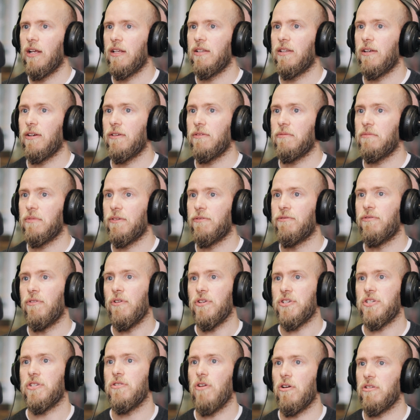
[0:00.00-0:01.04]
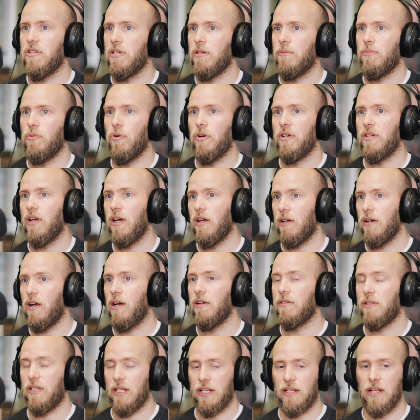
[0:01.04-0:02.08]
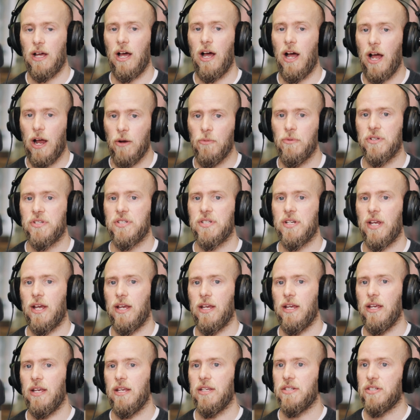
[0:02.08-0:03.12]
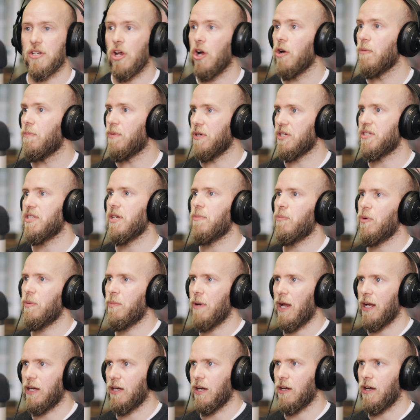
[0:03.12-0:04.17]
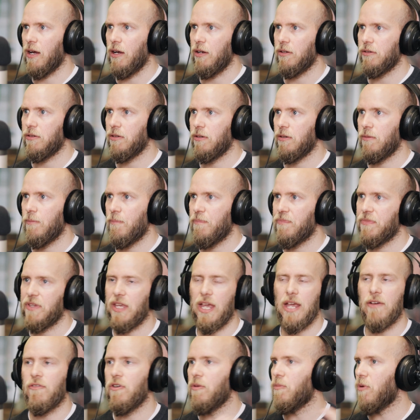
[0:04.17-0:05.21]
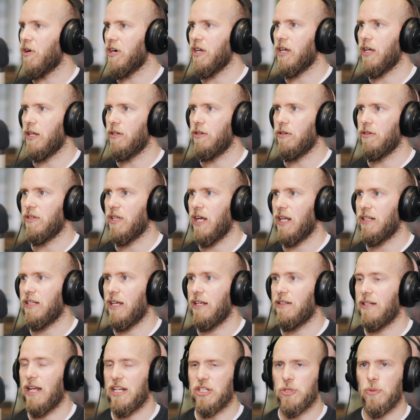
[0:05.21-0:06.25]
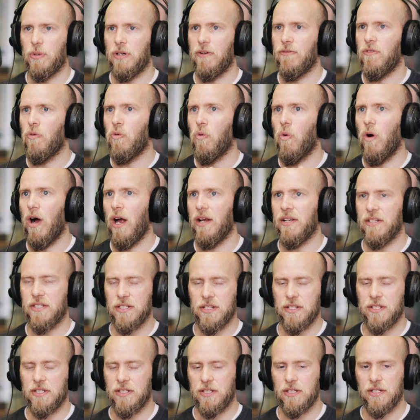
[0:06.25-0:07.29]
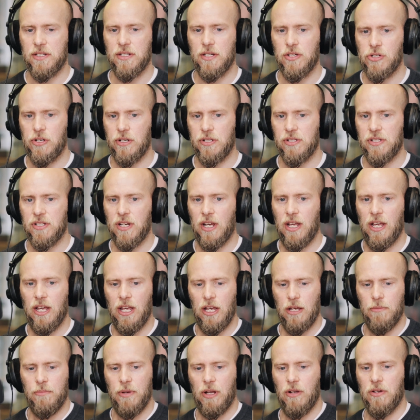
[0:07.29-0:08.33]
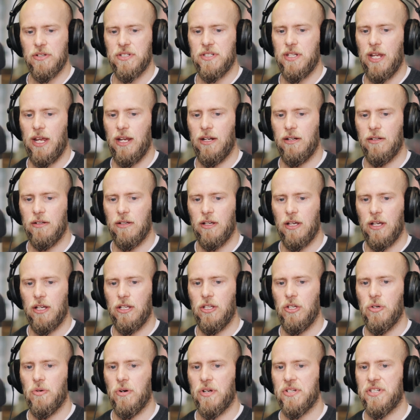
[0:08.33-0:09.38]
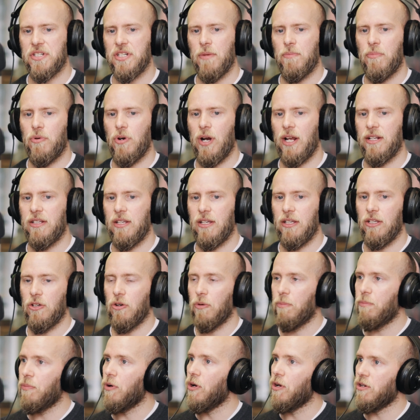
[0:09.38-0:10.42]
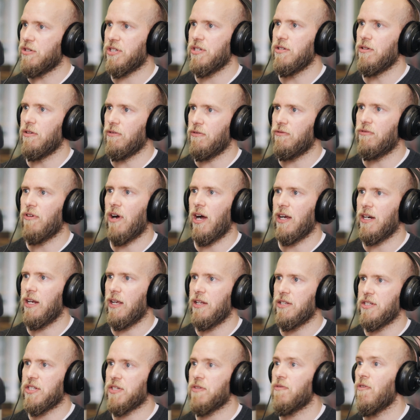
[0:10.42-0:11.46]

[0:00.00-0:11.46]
the the first starting point uh, that I would say is open a separate bank account. Mm. Everybody can do that, and that's one of the wisest decisions because then you are separating your personal finance